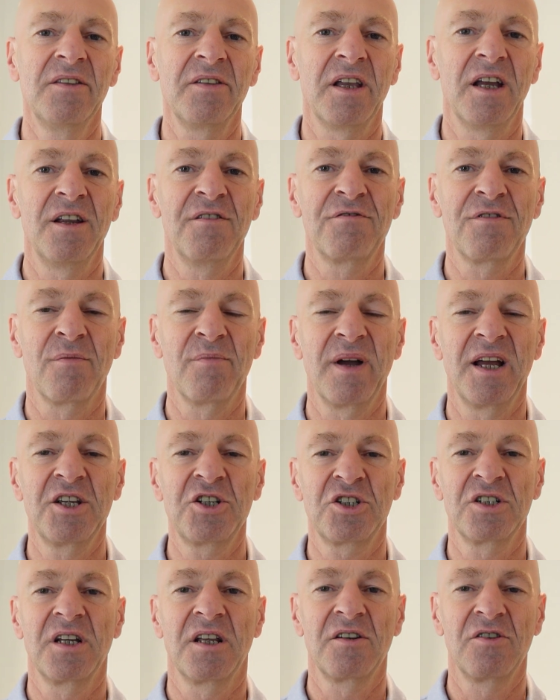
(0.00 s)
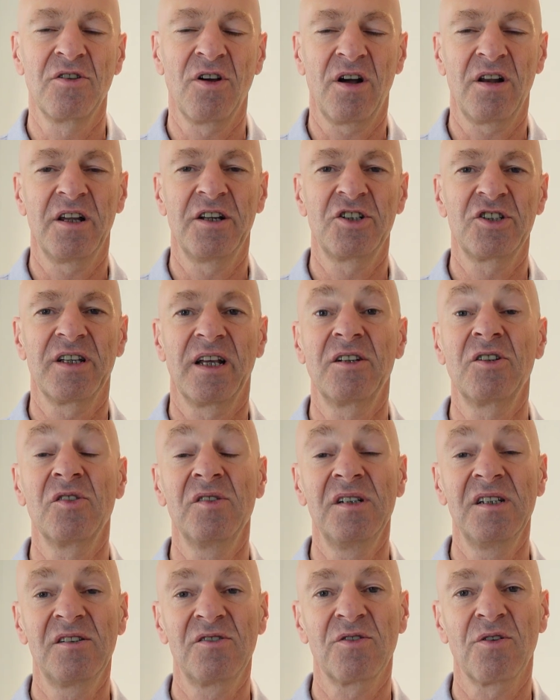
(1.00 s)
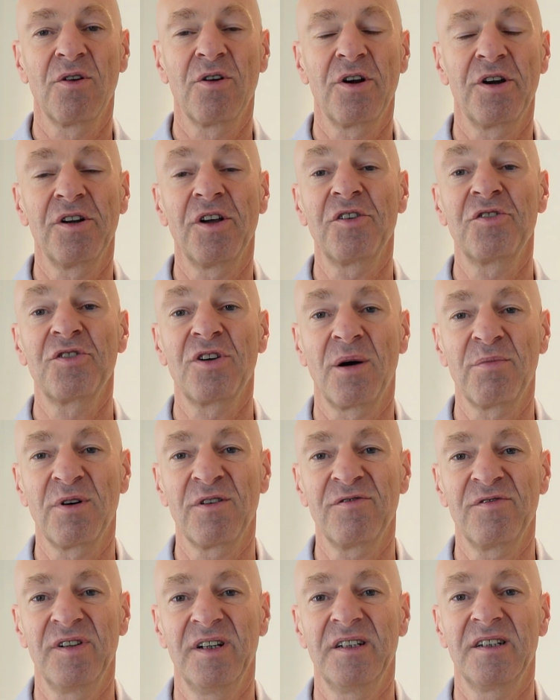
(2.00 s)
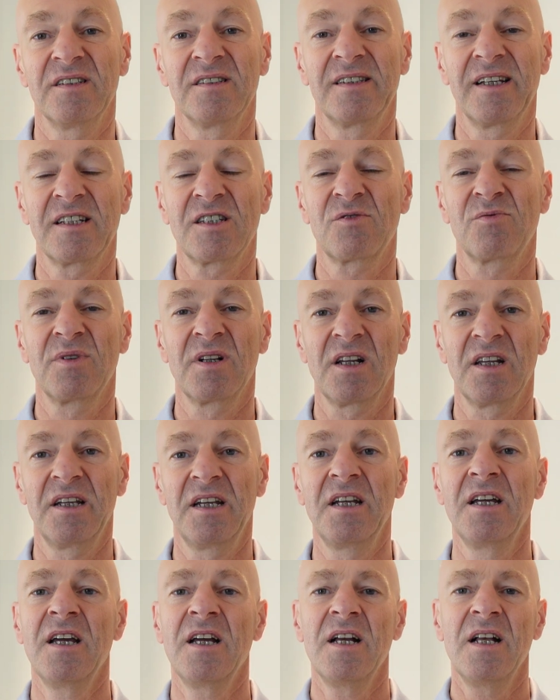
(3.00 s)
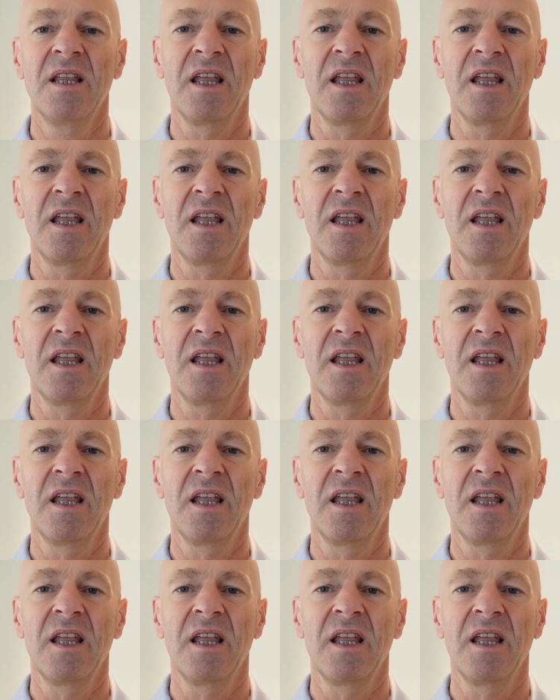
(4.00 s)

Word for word: information and knowledge that you need to learn on top of it, and that's really